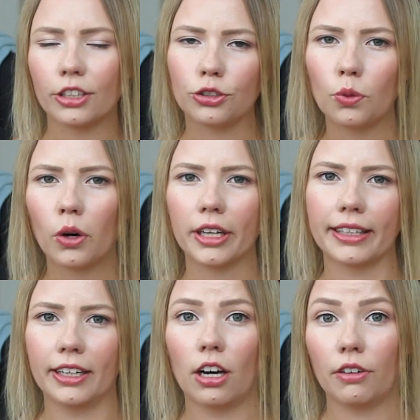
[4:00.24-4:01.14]
a too
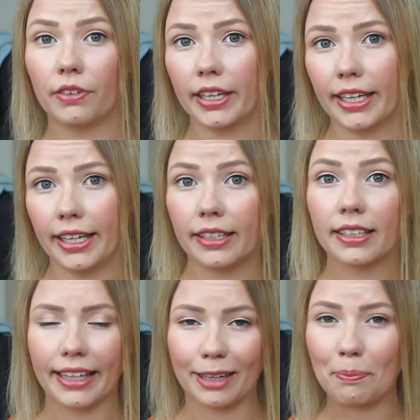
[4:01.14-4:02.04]
oily of a
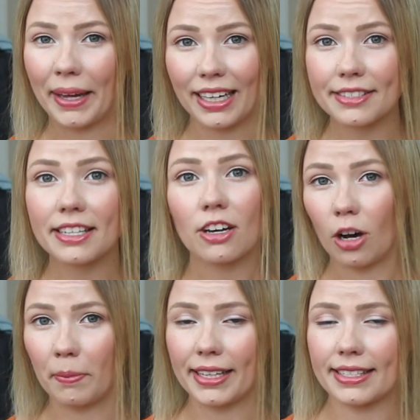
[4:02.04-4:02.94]
like base
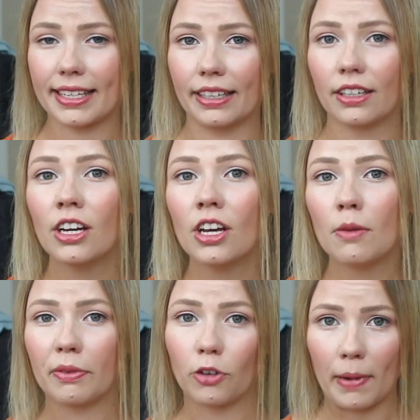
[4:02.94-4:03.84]
on my skin
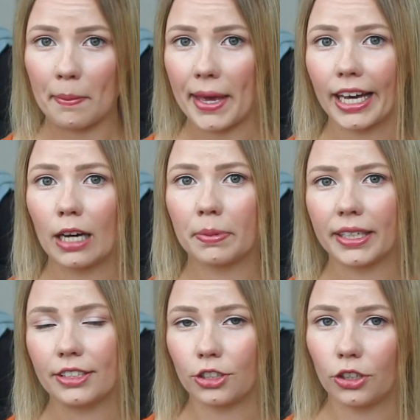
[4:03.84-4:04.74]
before my makeup
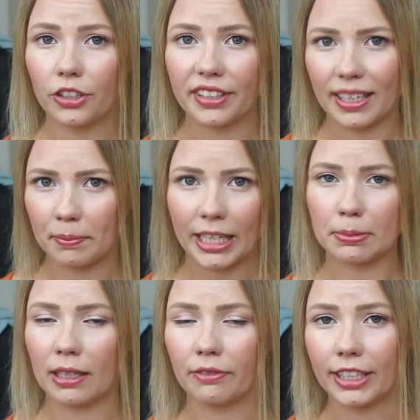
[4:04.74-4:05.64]
is good. That
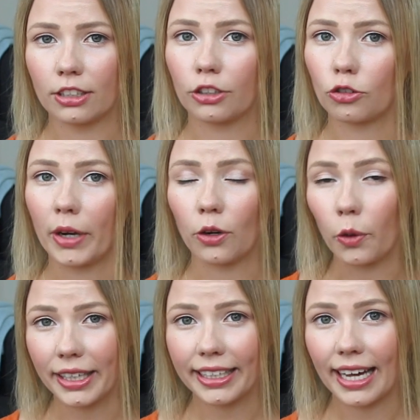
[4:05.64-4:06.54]
makes my face look quite
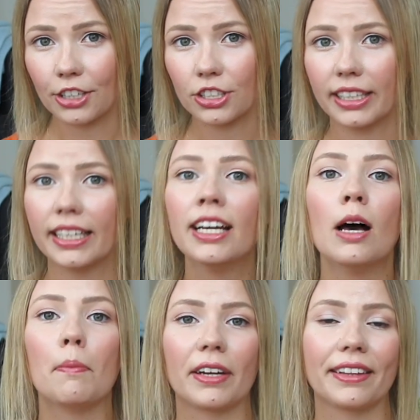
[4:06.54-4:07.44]
oily actually.
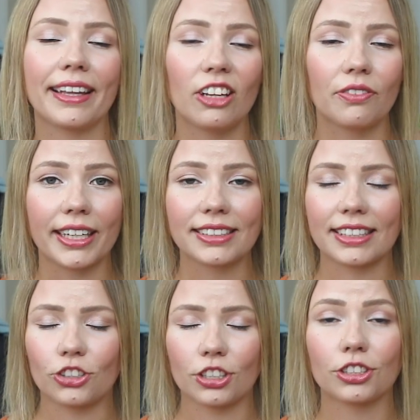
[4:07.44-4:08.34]
But in the evenings
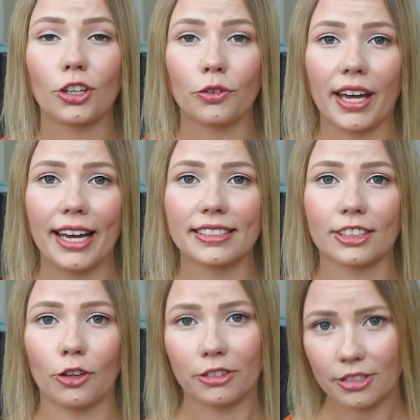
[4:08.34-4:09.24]
it's just so nice,
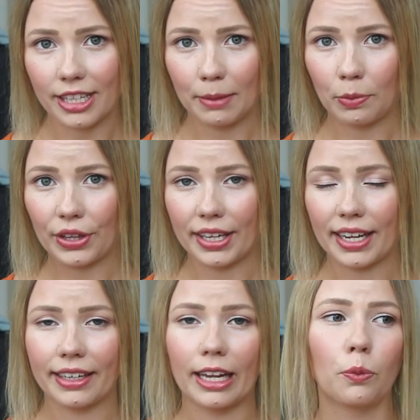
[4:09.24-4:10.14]
and going to sleep with it,
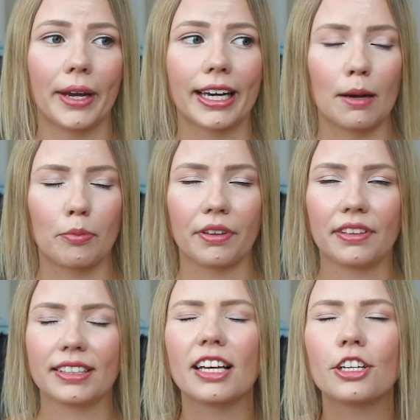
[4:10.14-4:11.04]
and then I wake up with
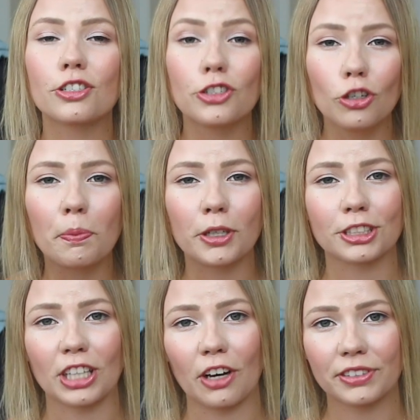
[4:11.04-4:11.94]
this super
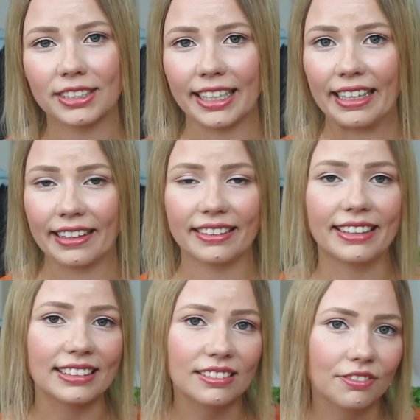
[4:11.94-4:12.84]
soft skin that
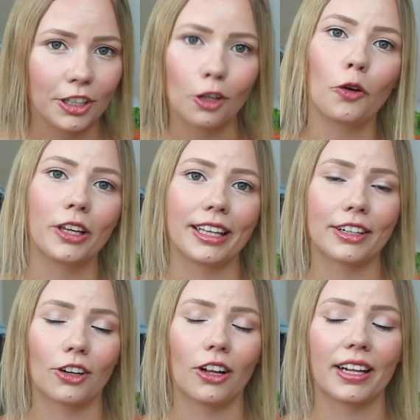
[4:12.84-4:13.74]
doesn't feel oily
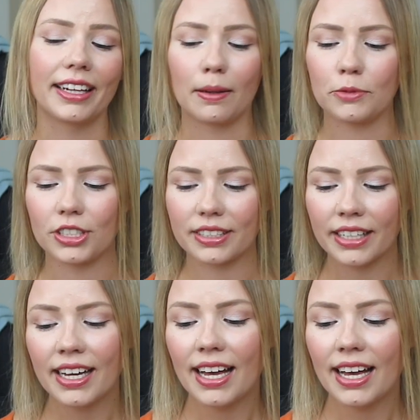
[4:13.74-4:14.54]
at all, and I'm just